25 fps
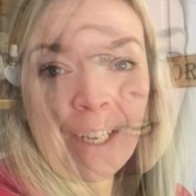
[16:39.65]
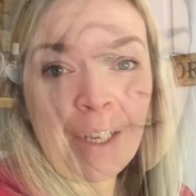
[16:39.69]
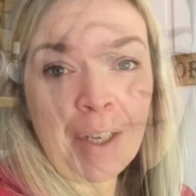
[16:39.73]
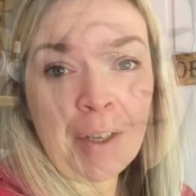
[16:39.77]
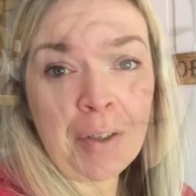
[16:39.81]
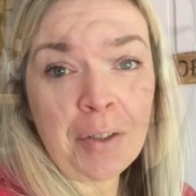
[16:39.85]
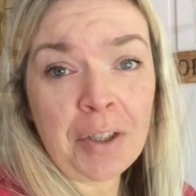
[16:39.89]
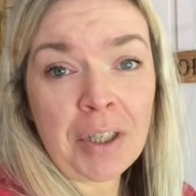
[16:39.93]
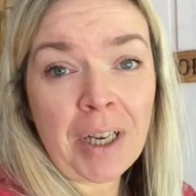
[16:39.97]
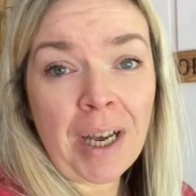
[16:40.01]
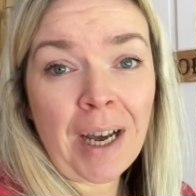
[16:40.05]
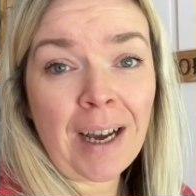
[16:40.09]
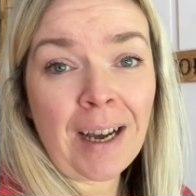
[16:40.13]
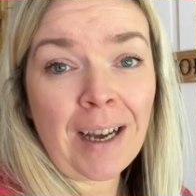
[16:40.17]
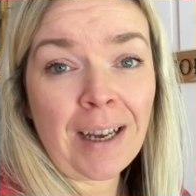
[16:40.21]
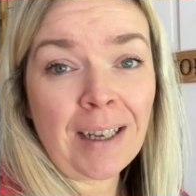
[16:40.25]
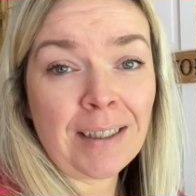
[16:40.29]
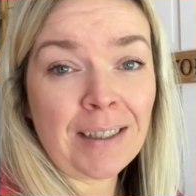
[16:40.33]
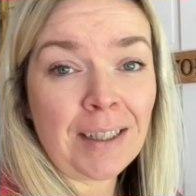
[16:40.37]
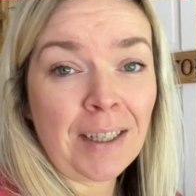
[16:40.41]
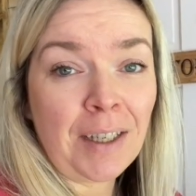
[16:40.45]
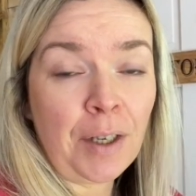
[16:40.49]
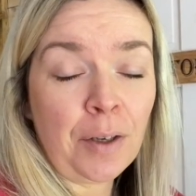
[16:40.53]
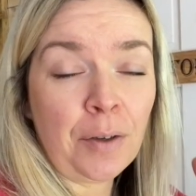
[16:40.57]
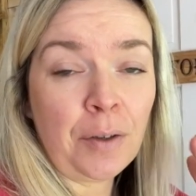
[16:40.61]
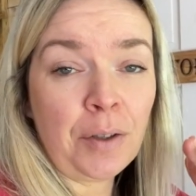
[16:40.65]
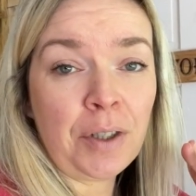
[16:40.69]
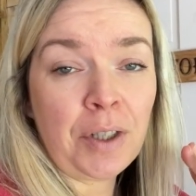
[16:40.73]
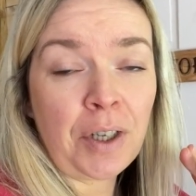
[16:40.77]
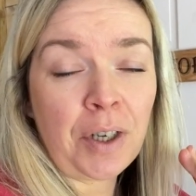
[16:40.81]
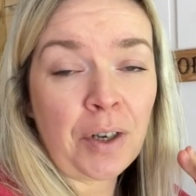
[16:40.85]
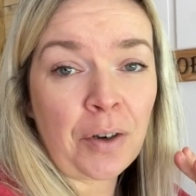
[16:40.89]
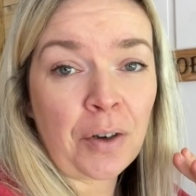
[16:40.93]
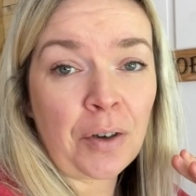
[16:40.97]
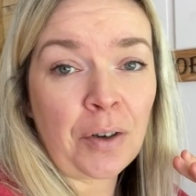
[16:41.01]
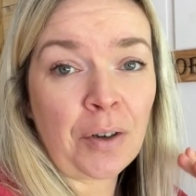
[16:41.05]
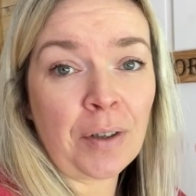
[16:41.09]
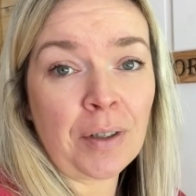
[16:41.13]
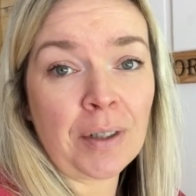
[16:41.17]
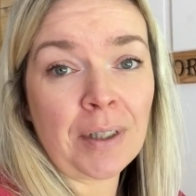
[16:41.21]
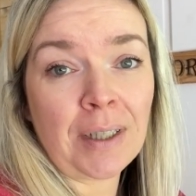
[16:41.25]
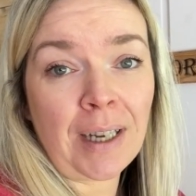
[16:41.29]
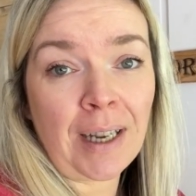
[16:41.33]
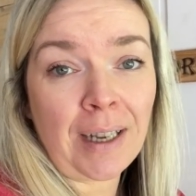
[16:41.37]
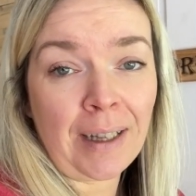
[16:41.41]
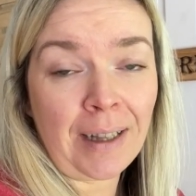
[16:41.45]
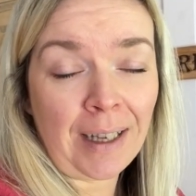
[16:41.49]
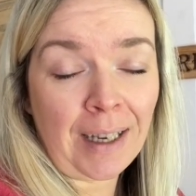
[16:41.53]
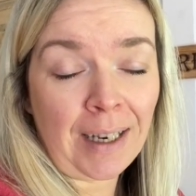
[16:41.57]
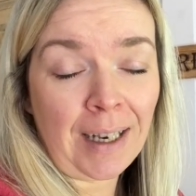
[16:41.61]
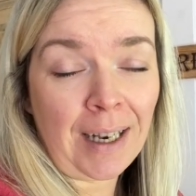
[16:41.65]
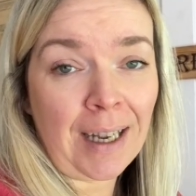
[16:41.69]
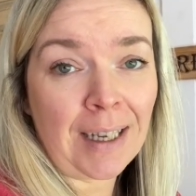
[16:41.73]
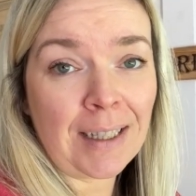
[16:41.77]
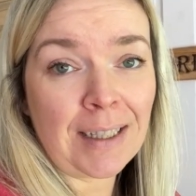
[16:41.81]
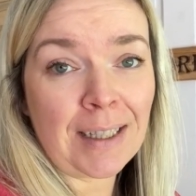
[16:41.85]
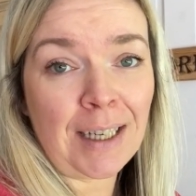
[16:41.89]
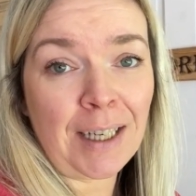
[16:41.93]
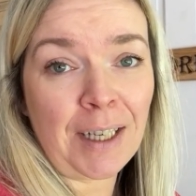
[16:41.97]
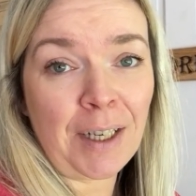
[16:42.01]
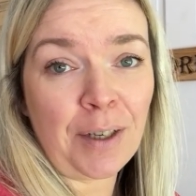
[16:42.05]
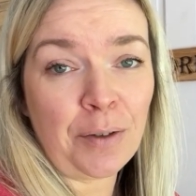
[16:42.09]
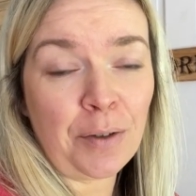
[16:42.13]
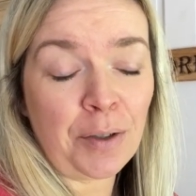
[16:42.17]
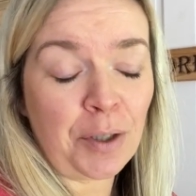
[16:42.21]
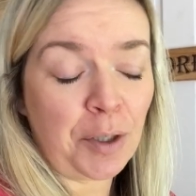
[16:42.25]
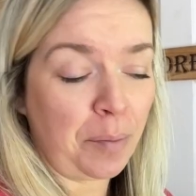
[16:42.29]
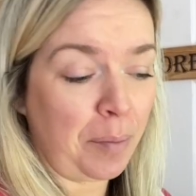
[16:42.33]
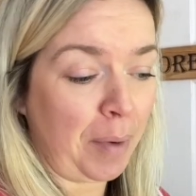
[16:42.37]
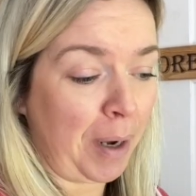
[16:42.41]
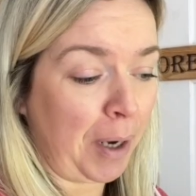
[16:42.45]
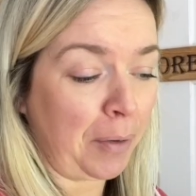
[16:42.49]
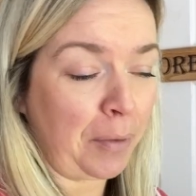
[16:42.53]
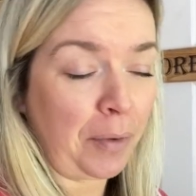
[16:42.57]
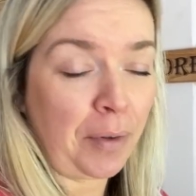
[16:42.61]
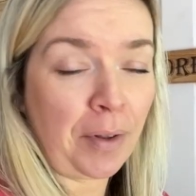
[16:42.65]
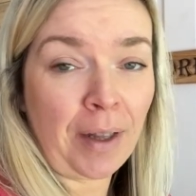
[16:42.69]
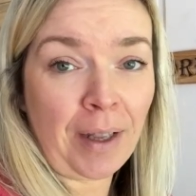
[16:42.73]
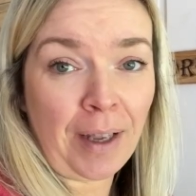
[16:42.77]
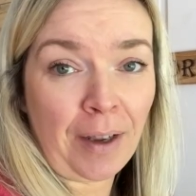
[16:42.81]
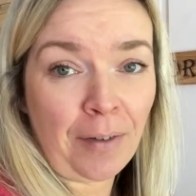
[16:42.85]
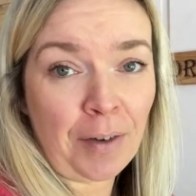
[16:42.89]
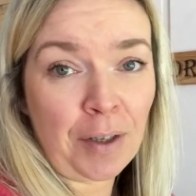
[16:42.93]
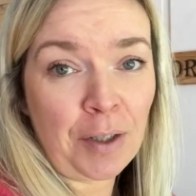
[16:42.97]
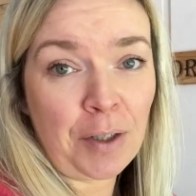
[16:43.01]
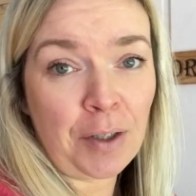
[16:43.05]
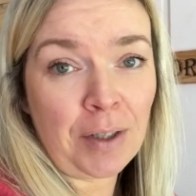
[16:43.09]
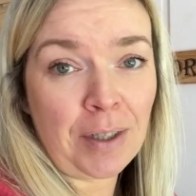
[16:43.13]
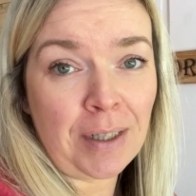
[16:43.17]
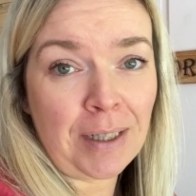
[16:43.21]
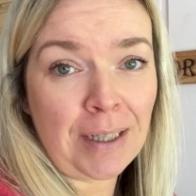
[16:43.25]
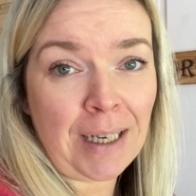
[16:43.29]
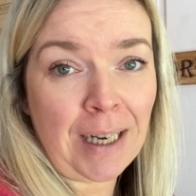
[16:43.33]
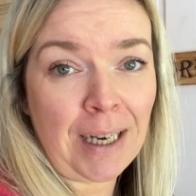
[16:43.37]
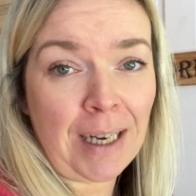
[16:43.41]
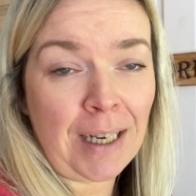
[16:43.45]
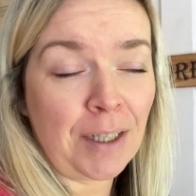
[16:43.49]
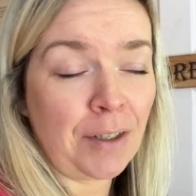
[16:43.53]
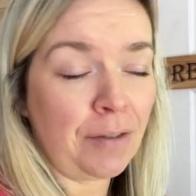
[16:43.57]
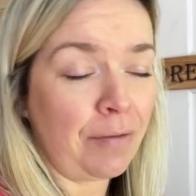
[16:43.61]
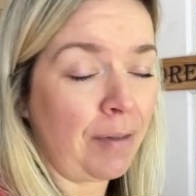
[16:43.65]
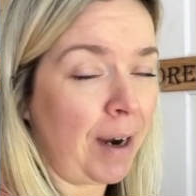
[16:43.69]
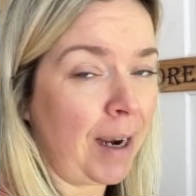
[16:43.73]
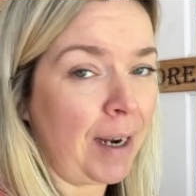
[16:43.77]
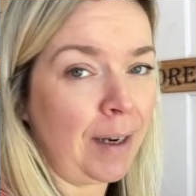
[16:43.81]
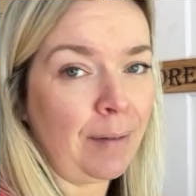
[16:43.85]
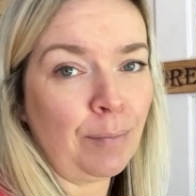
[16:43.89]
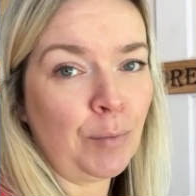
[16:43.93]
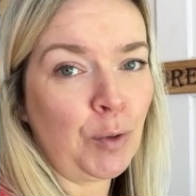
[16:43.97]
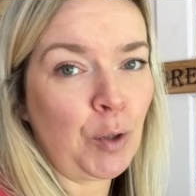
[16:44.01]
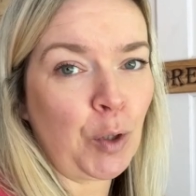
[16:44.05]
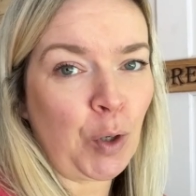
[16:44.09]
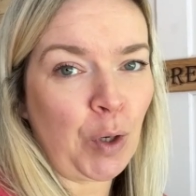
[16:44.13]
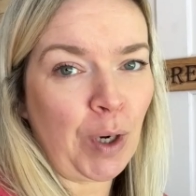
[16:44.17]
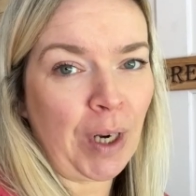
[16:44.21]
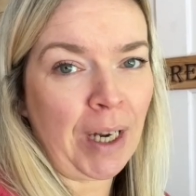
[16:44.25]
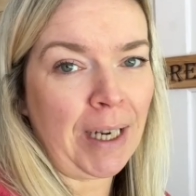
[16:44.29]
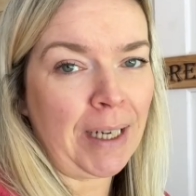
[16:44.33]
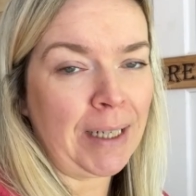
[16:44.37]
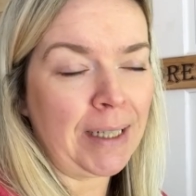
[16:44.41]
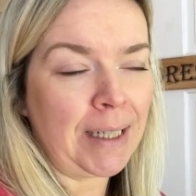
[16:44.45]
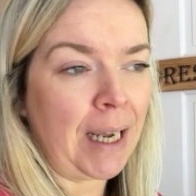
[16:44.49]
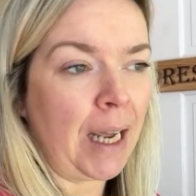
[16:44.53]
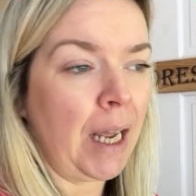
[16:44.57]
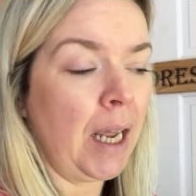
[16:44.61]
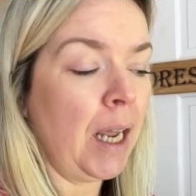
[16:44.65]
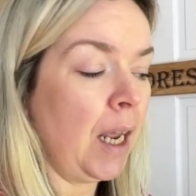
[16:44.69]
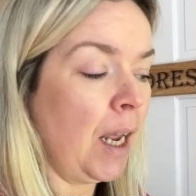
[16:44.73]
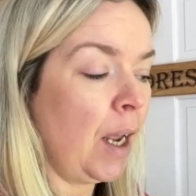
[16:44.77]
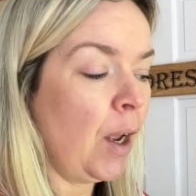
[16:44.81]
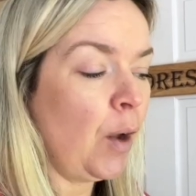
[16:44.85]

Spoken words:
Use your eyes, use your nose, and then lastly, use your mouth. If it doesn't taste right, don't eat it.